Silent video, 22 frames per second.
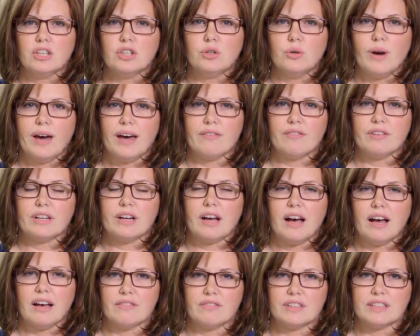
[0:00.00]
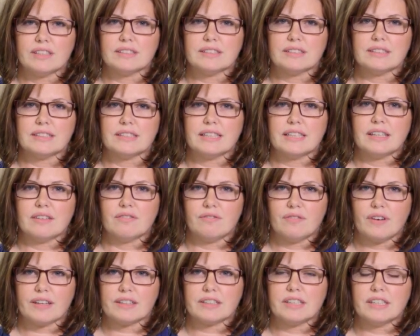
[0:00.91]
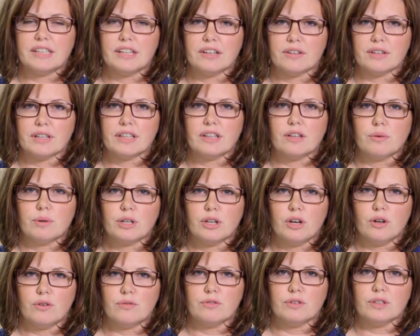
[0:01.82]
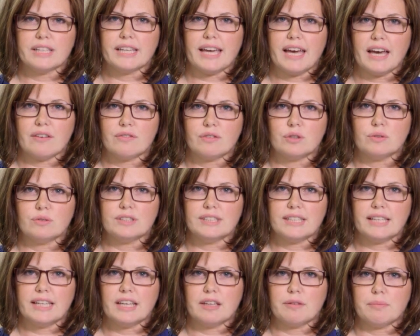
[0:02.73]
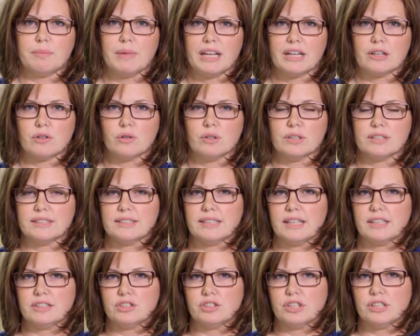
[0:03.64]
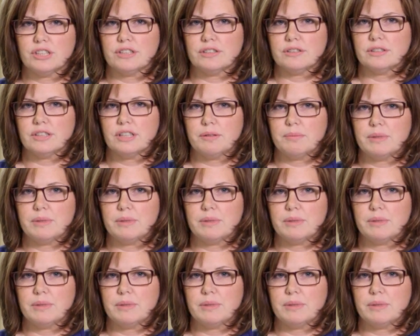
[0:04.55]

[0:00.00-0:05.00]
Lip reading: You have an obviously infected area that would hopefully have you seeking medical attention